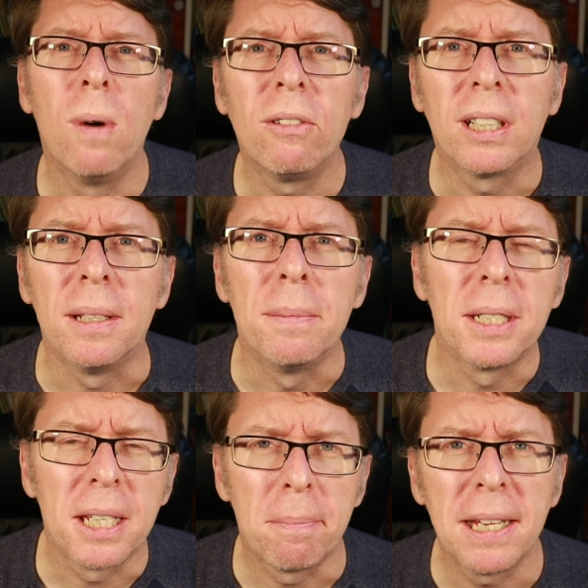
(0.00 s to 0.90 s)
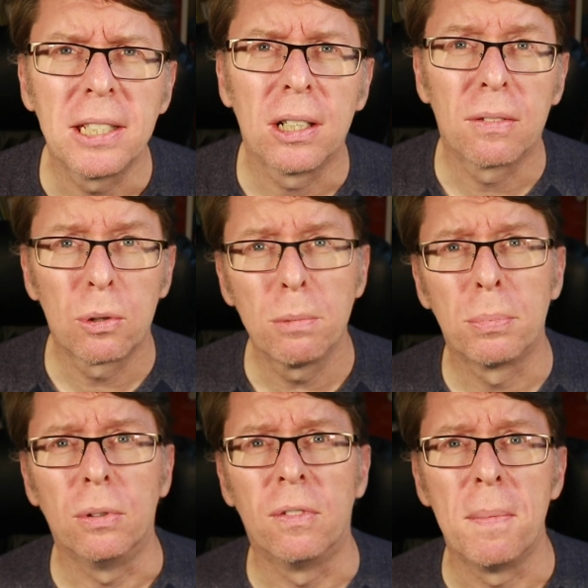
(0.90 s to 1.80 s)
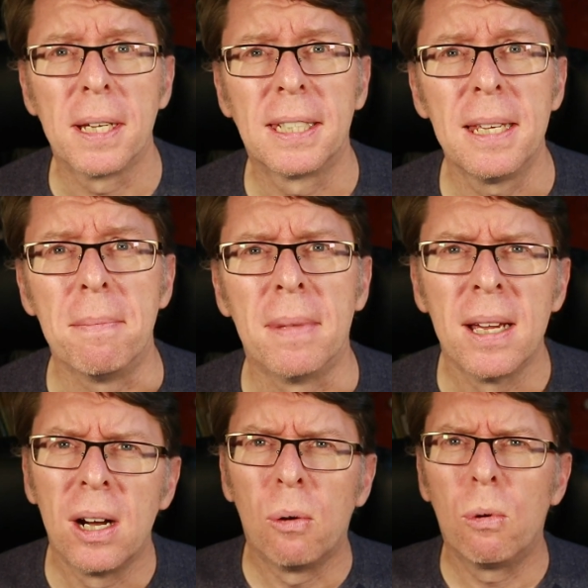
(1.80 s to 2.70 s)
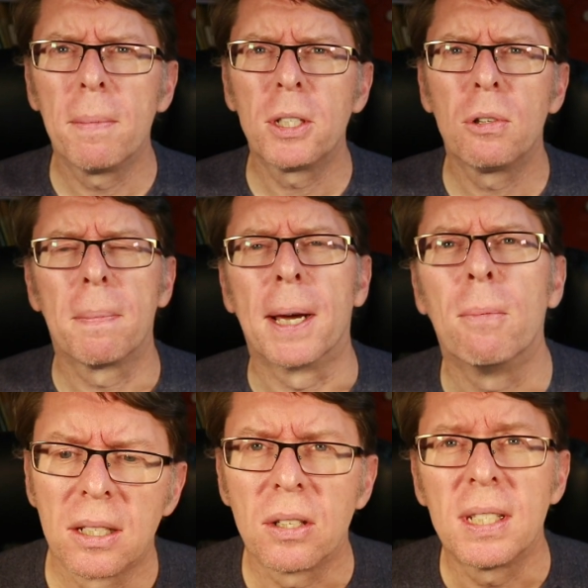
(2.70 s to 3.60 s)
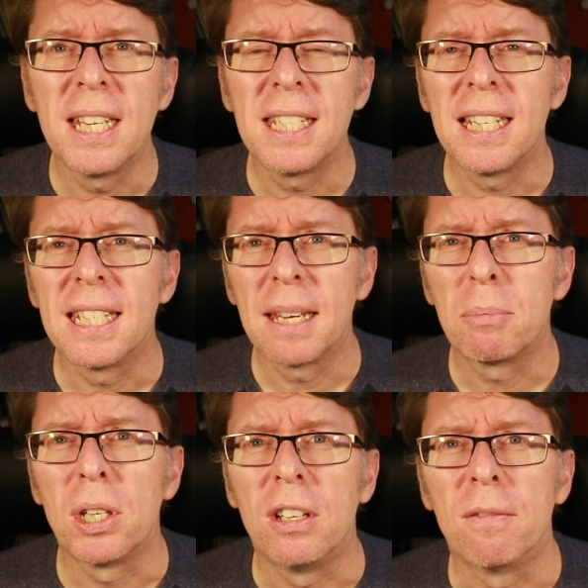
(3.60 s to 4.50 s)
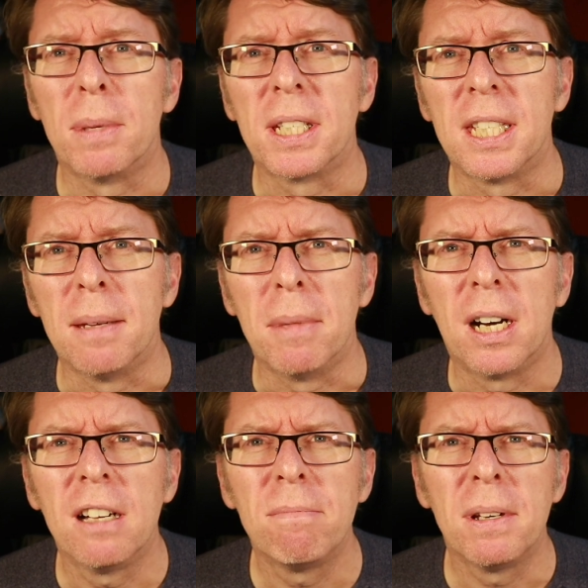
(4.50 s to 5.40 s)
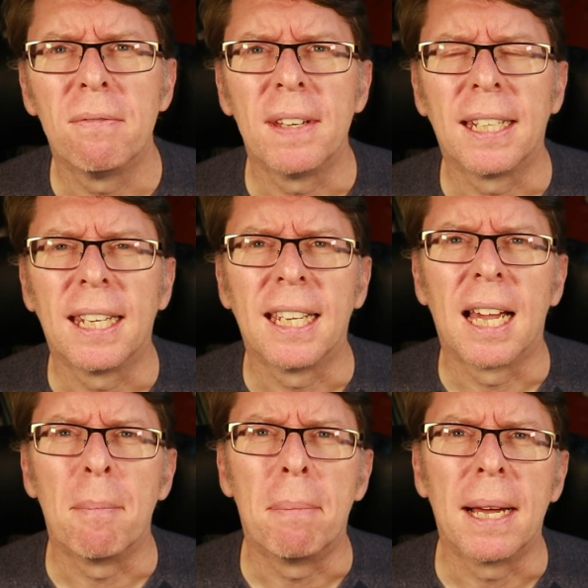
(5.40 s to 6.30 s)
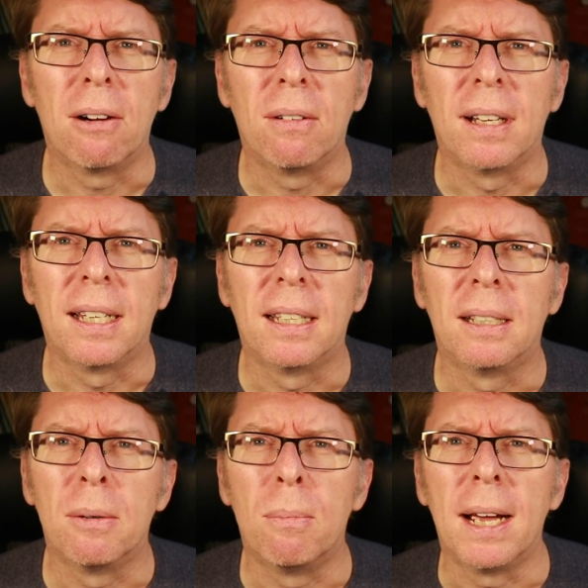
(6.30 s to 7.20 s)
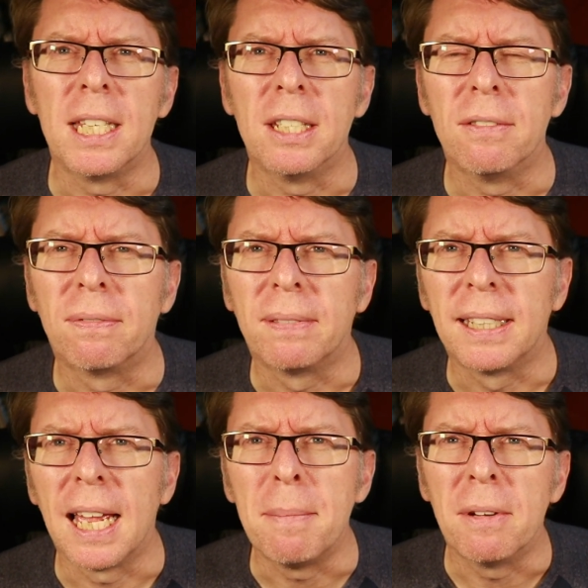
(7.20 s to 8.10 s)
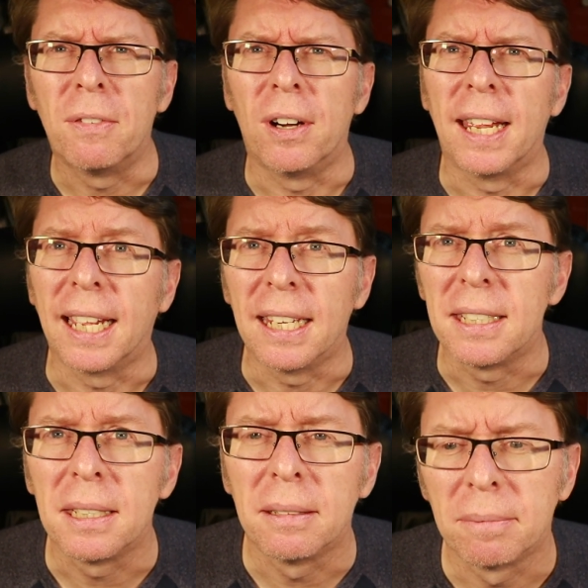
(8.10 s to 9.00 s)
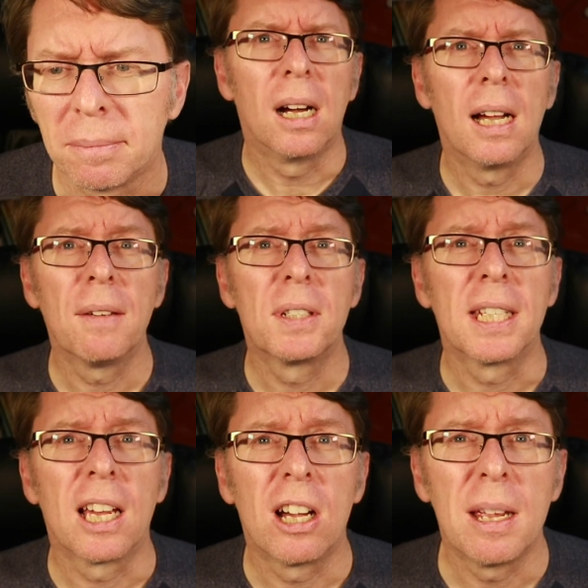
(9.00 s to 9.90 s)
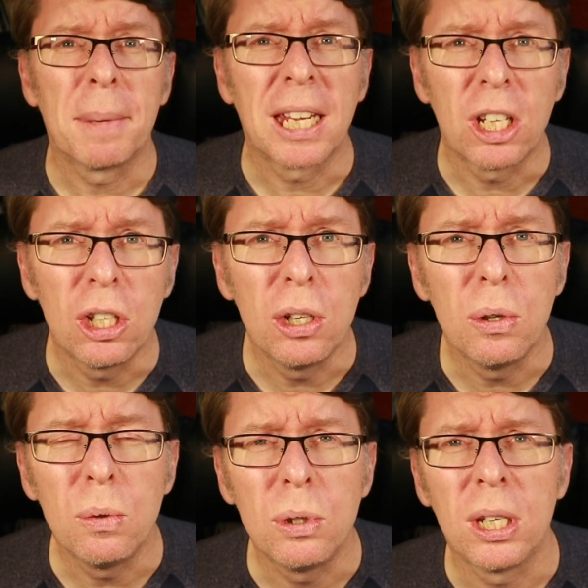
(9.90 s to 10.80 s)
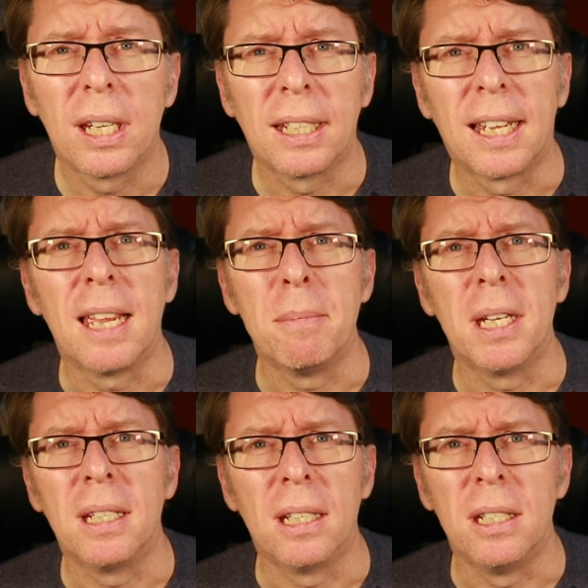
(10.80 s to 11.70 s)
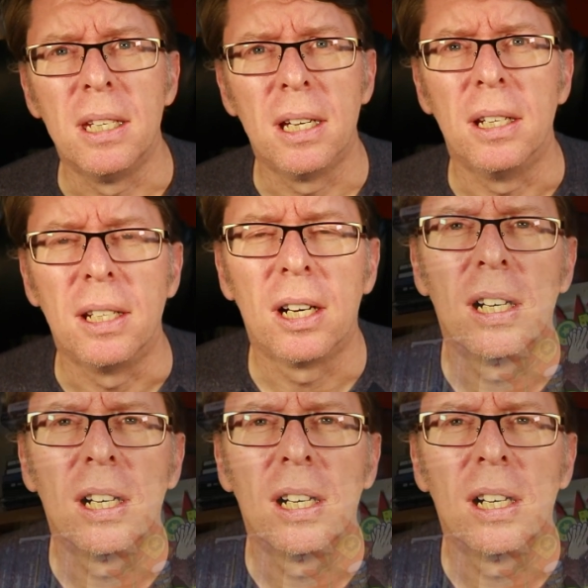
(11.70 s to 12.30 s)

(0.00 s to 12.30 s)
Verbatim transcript: Welcome to the beta of Quadball for my sim. What am I talking about? So since the inception of my sim, I've been thinking about ways of gamifying it. I have to say I am a huge gaming nerd.